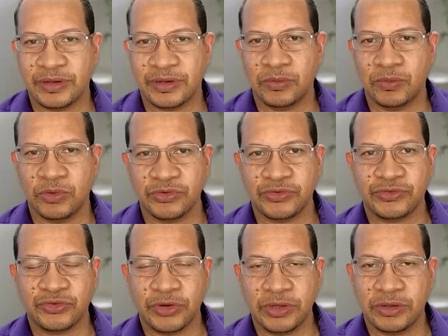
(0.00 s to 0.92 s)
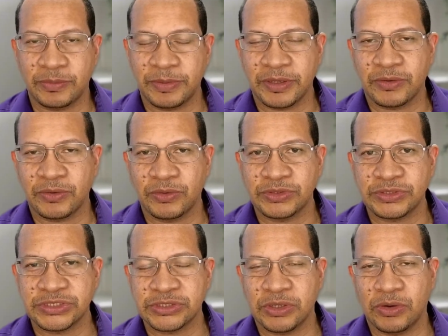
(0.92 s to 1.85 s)
was triggered
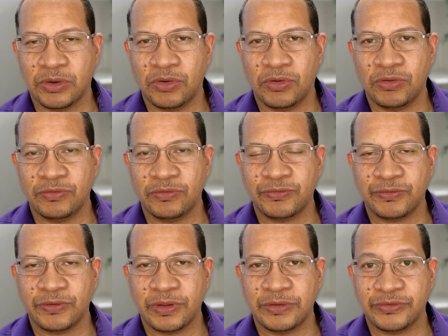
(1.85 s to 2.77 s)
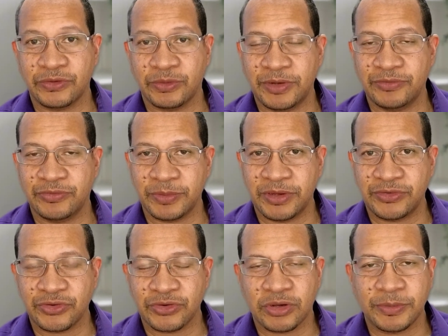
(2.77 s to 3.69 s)
because of some
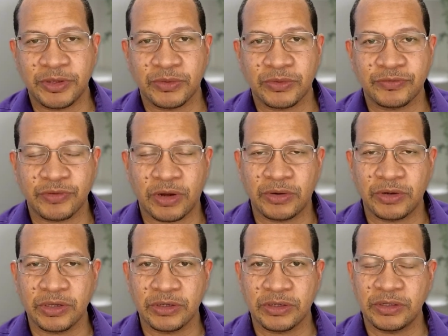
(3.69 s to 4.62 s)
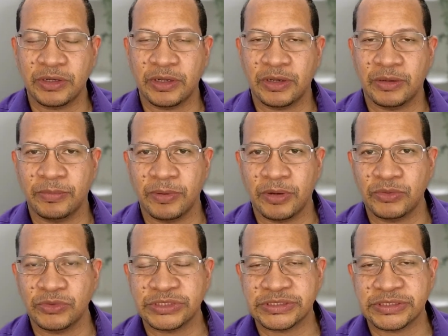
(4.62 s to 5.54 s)
information coming out of Oregon
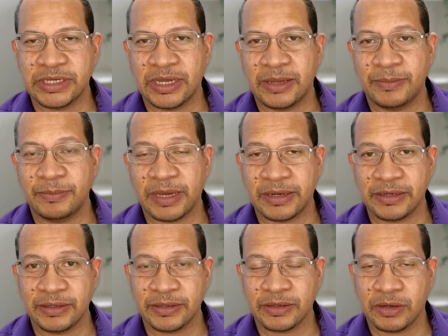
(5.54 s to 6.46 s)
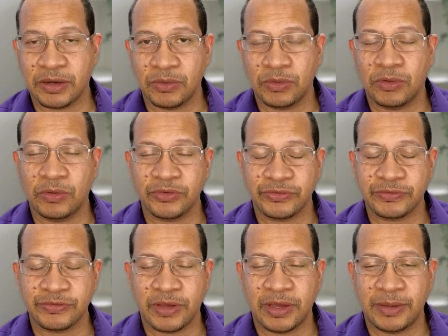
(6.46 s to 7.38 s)
about mad cow or
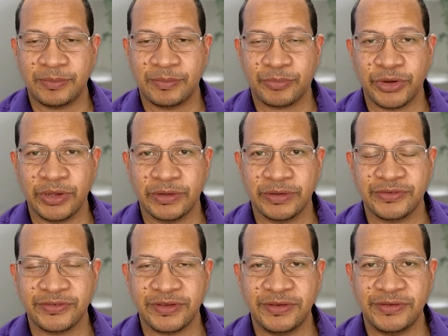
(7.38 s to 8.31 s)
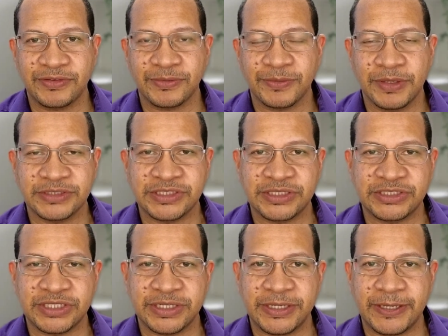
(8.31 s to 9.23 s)
prion disease,
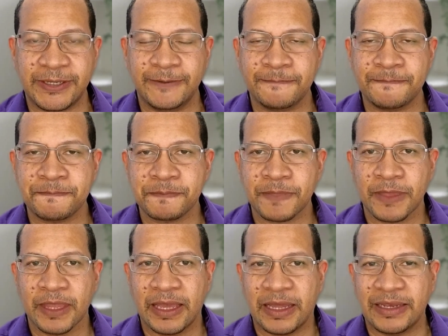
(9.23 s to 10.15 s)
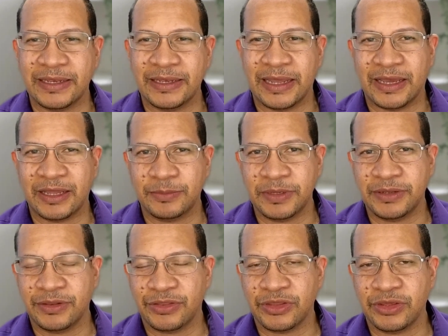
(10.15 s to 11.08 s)
CJD. And I've
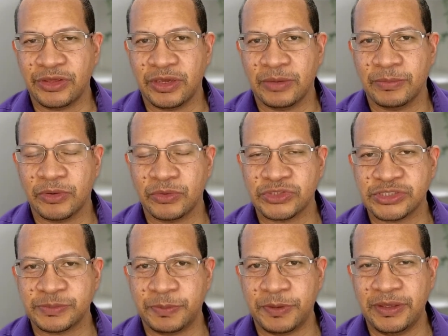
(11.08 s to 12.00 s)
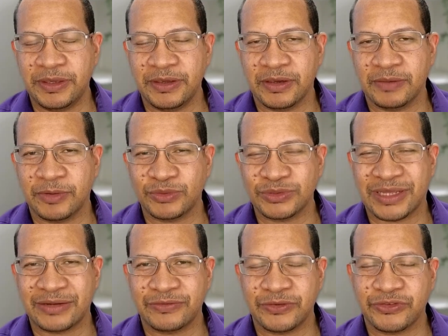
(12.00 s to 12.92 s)
been thinking about speaking about
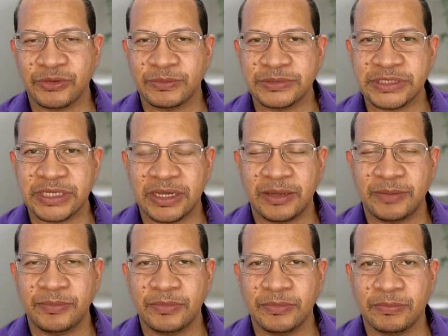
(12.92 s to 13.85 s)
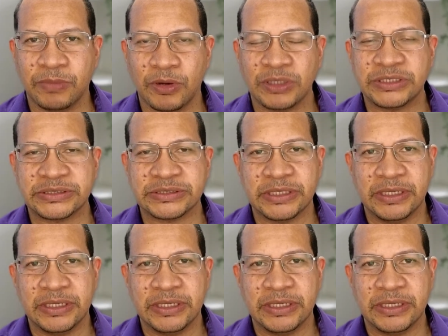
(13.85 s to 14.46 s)
that for some time, but